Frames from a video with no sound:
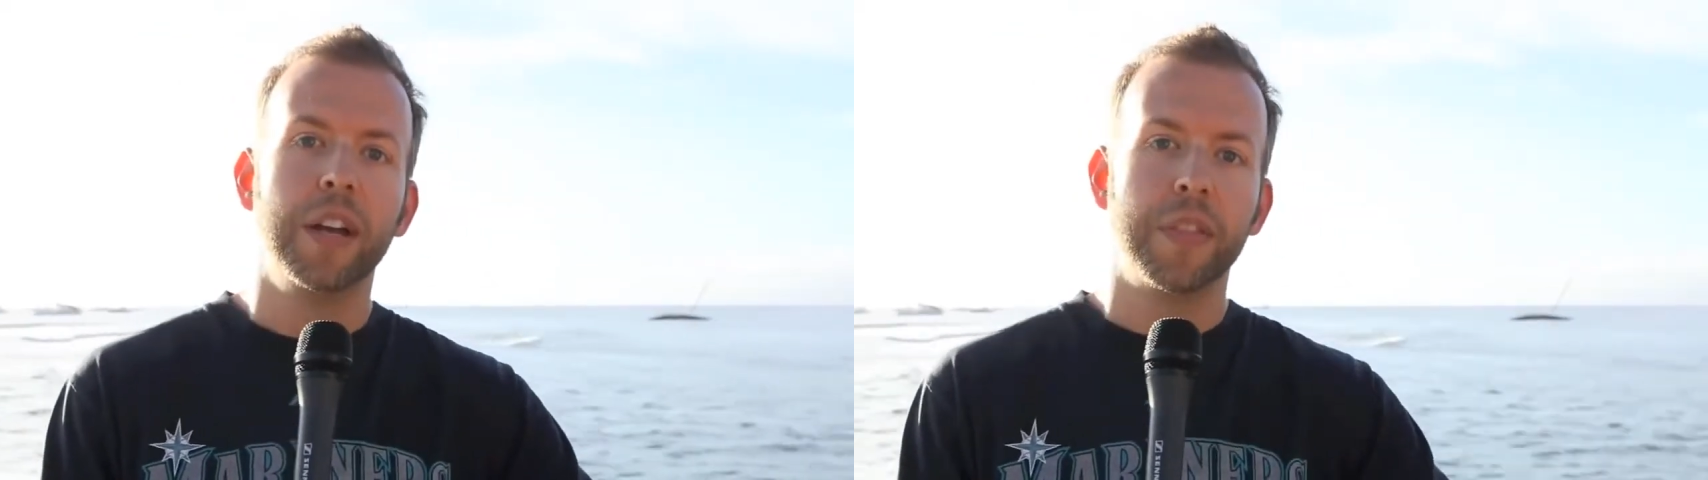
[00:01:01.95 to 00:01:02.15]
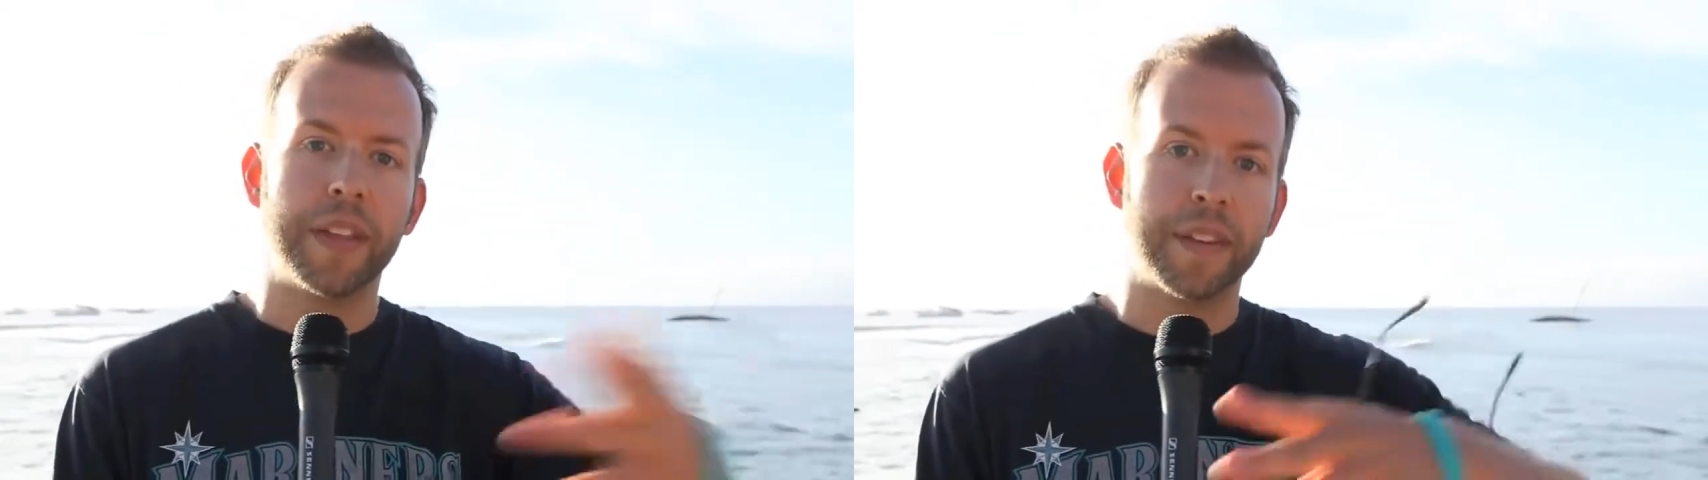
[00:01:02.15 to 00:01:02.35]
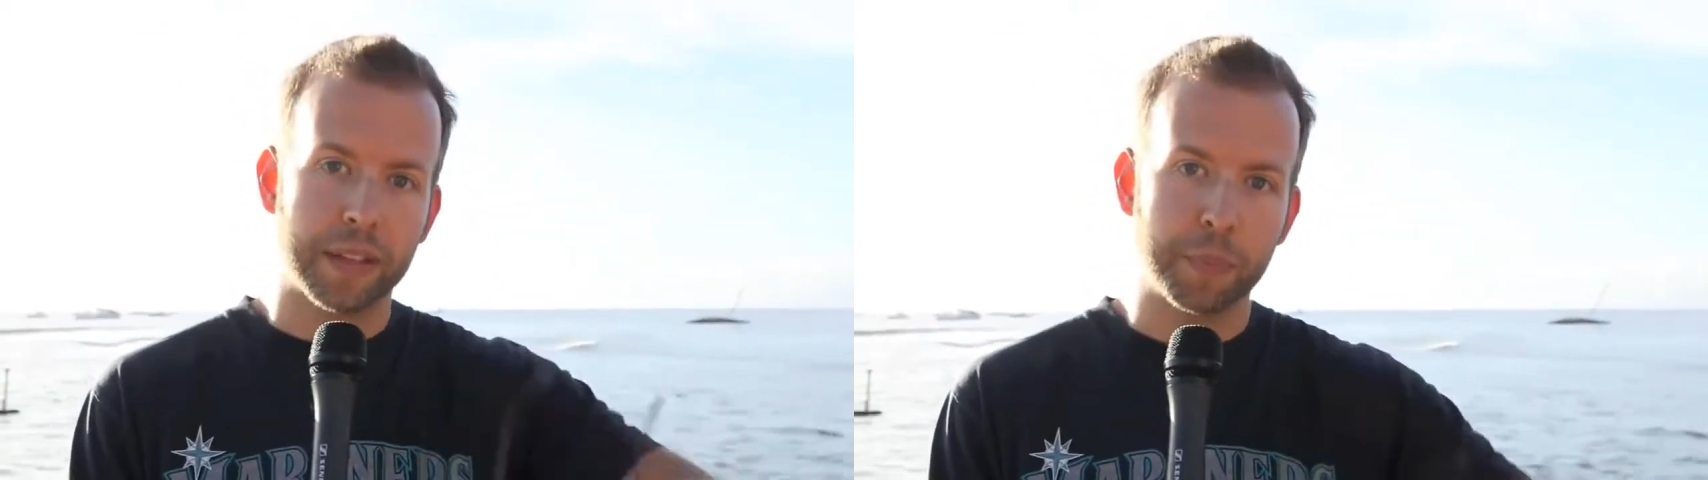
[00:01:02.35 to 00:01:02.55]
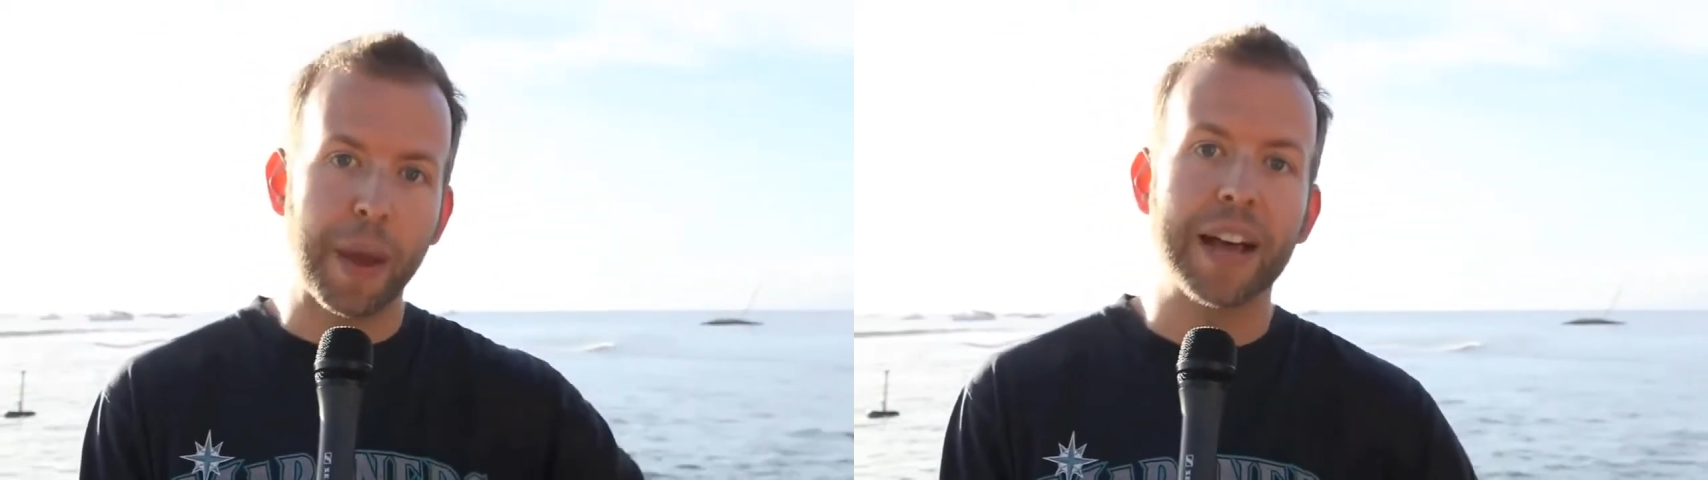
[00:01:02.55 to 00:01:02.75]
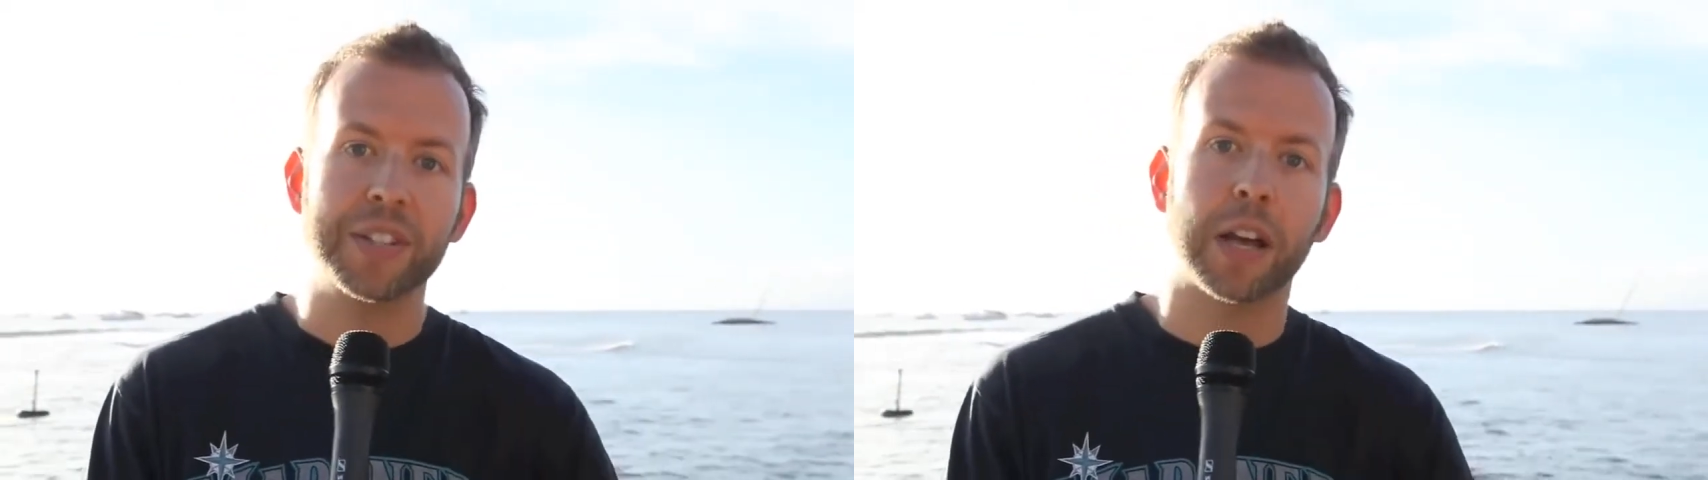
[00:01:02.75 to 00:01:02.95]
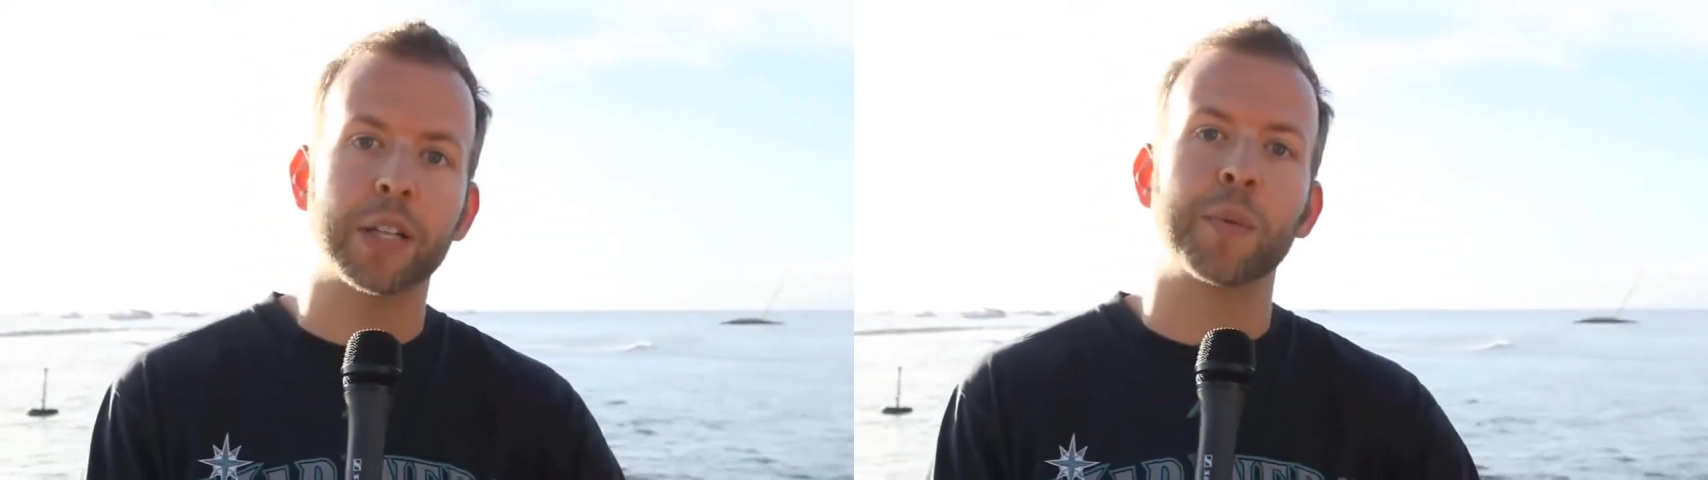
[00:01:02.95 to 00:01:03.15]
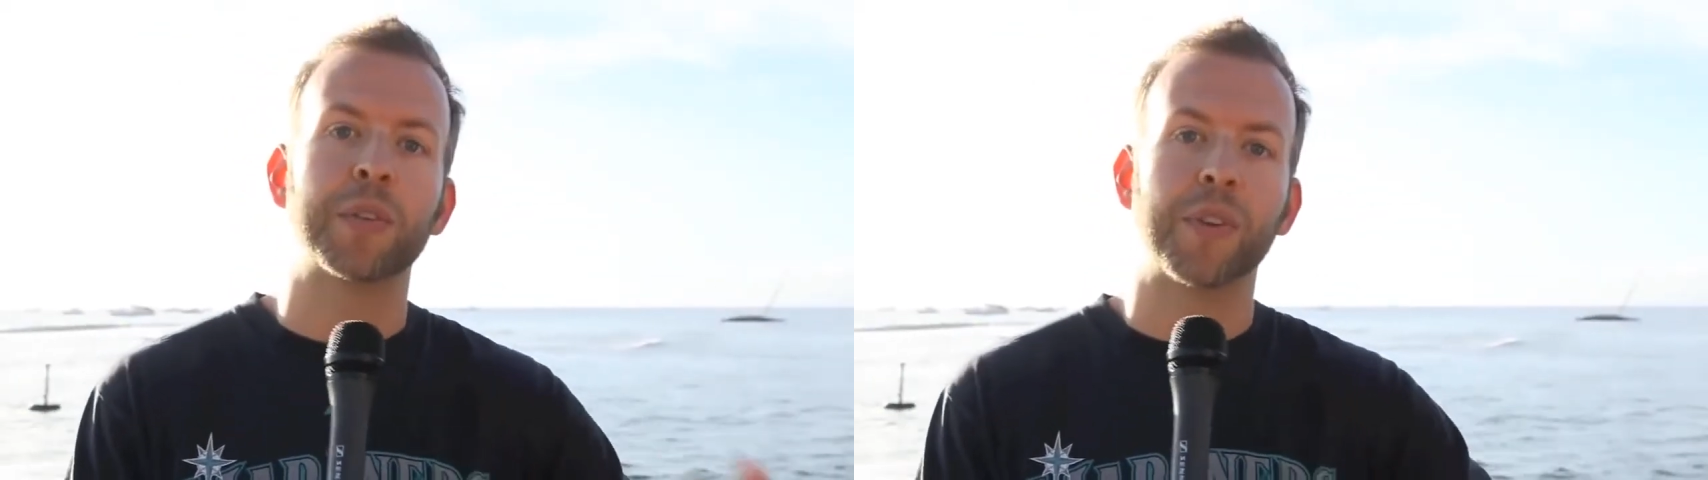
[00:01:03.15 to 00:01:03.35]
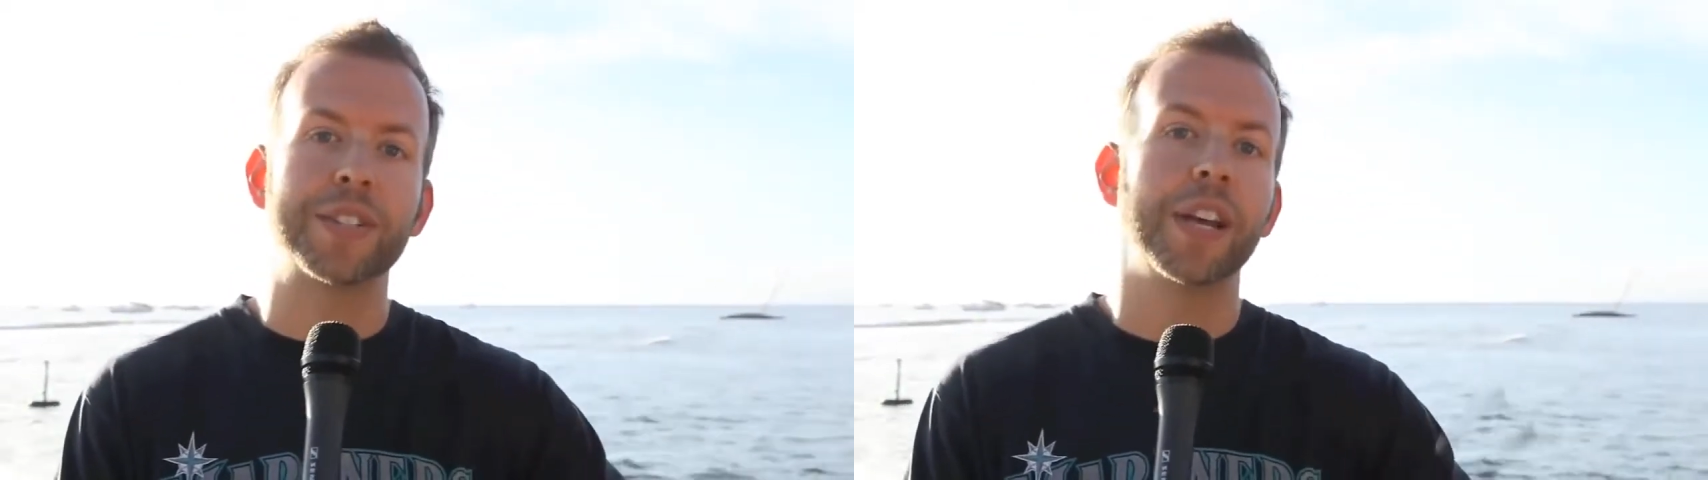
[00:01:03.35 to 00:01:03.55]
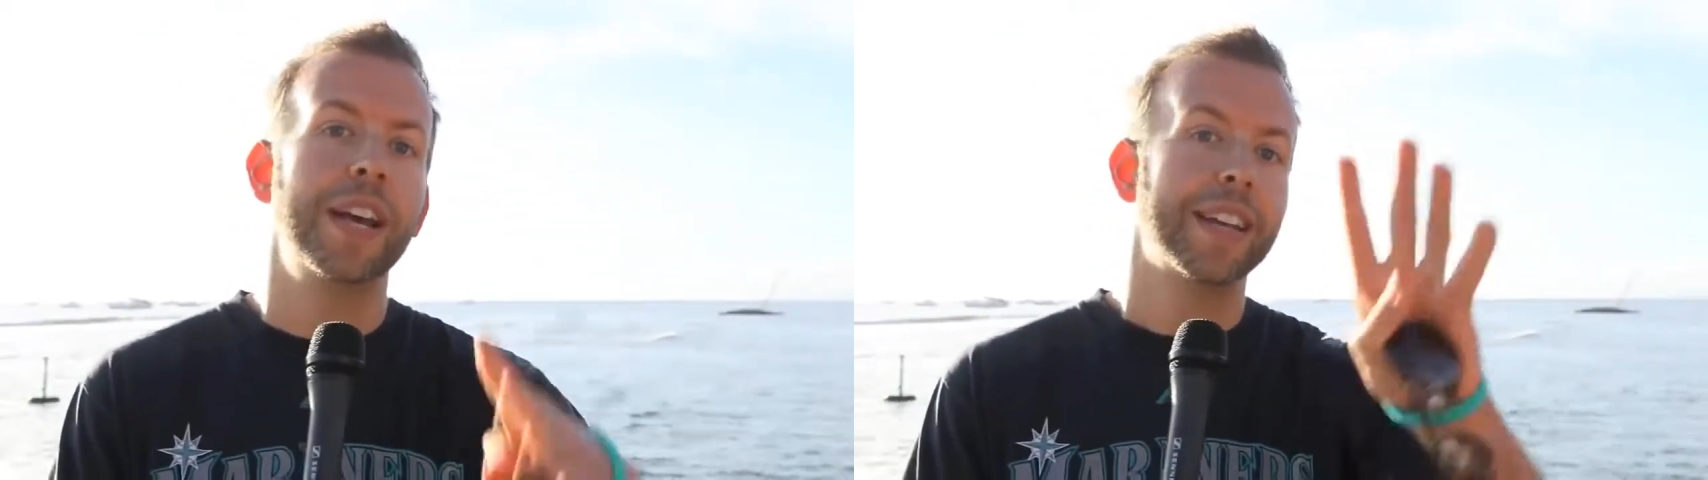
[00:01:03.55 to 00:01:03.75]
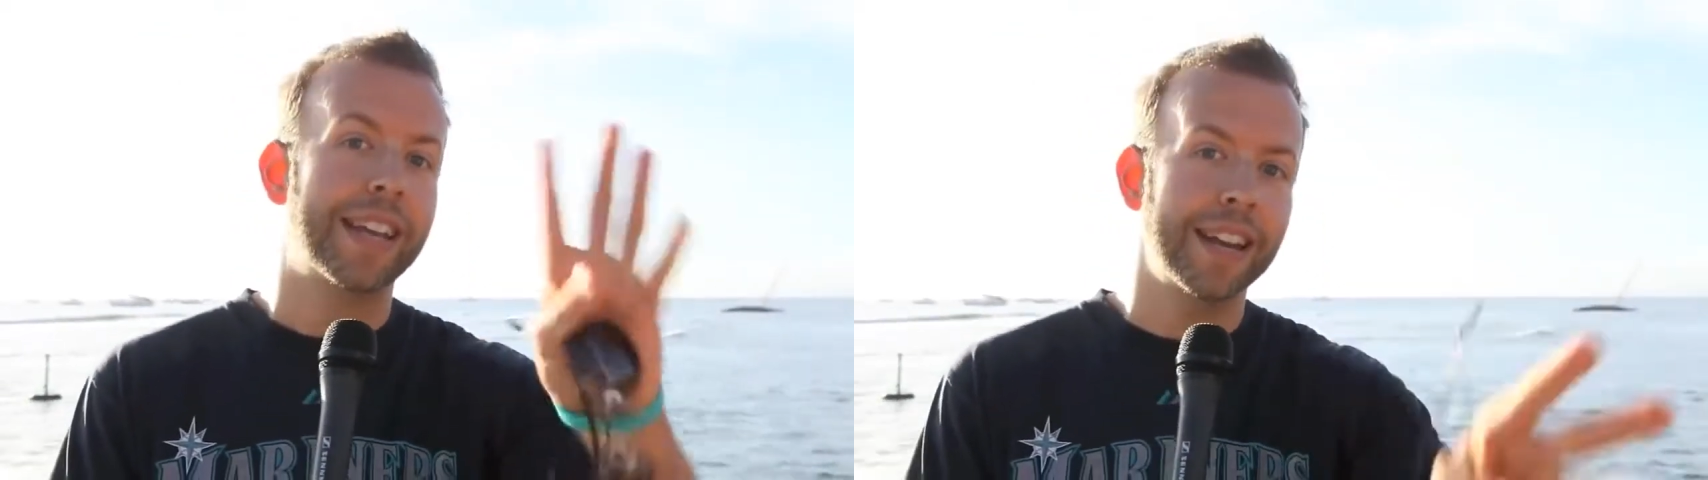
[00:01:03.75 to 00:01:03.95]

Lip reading: then this past Awesomeness Fest, get